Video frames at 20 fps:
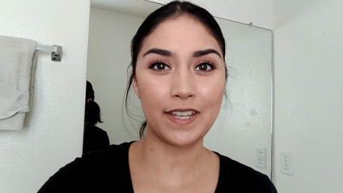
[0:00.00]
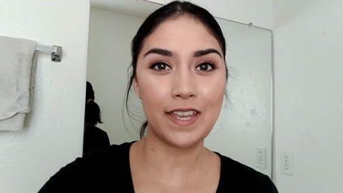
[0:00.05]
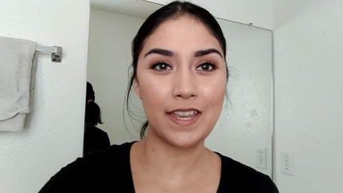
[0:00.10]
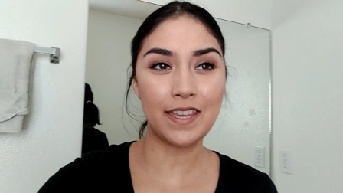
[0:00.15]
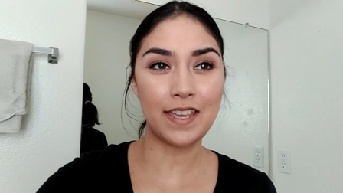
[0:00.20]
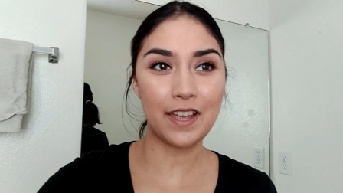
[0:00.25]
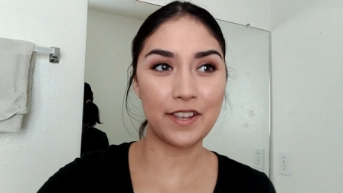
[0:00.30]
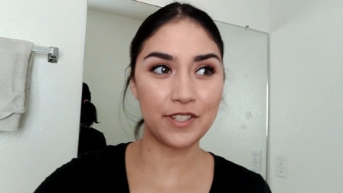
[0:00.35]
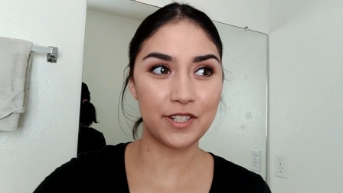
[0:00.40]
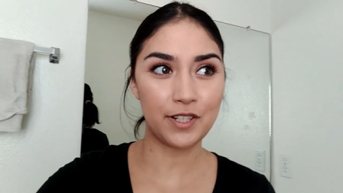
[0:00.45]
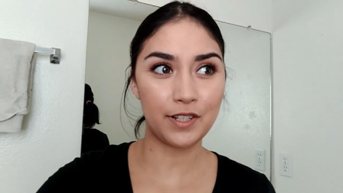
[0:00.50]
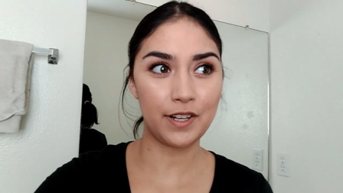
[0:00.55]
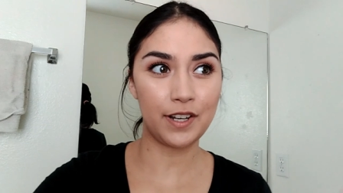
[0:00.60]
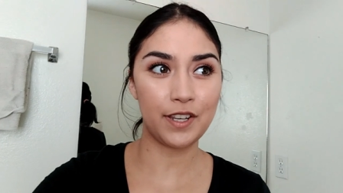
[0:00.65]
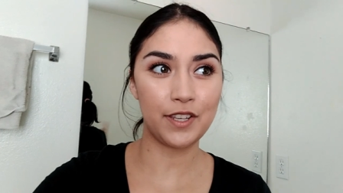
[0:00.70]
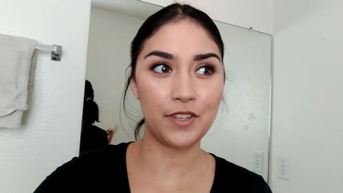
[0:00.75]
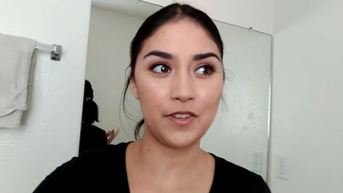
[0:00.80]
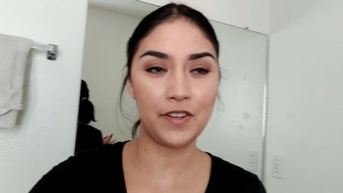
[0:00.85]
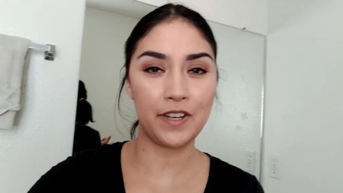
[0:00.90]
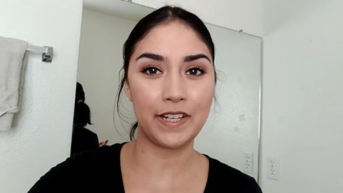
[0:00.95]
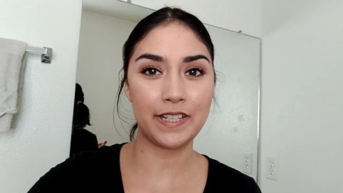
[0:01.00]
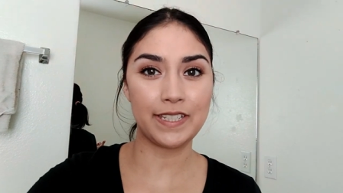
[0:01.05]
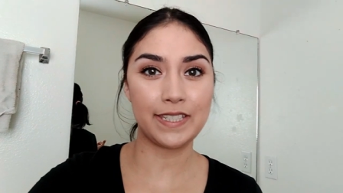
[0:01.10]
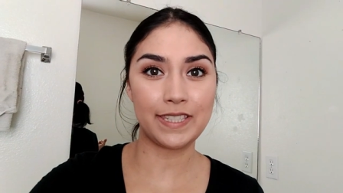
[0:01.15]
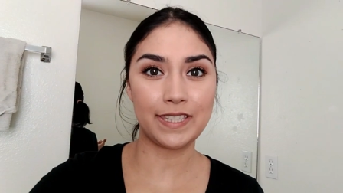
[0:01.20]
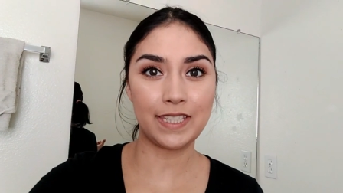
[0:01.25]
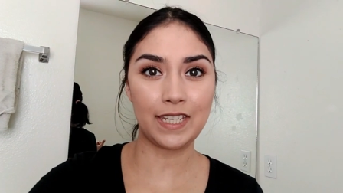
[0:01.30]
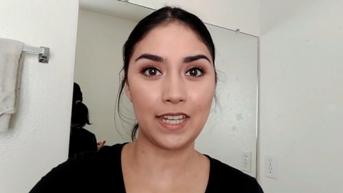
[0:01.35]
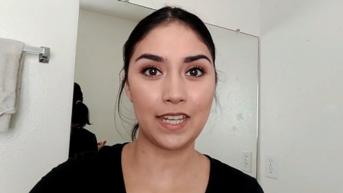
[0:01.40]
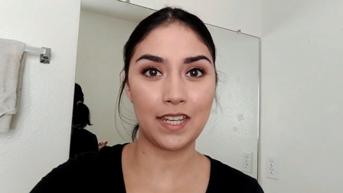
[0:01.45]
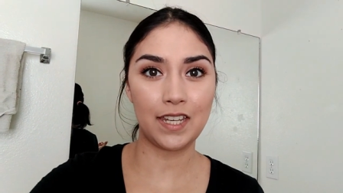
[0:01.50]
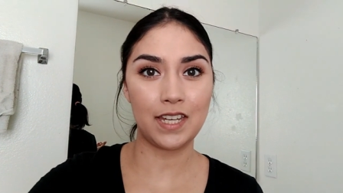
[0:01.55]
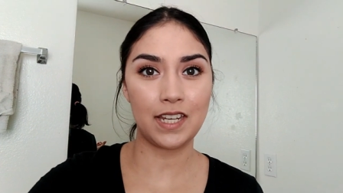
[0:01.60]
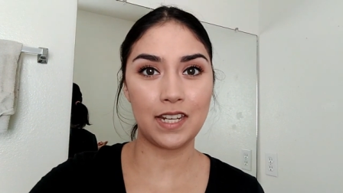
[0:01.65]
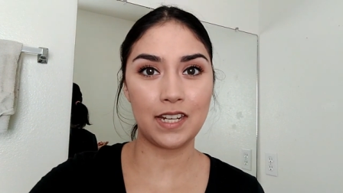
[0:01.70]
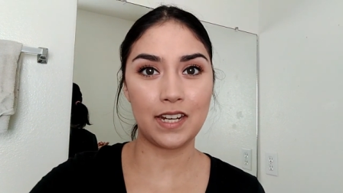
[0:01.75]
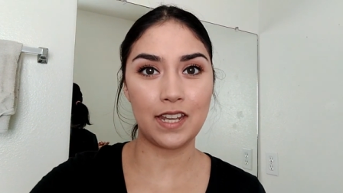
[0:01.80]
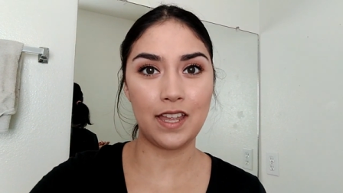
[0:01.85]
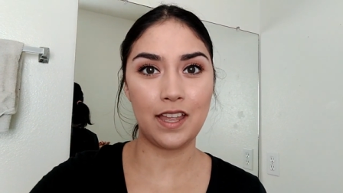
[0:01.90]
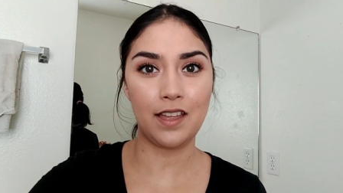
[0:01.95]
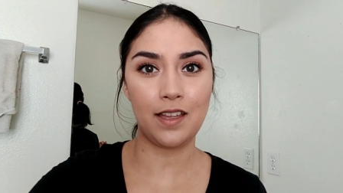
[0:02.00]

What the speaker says: Yesterday you guys seen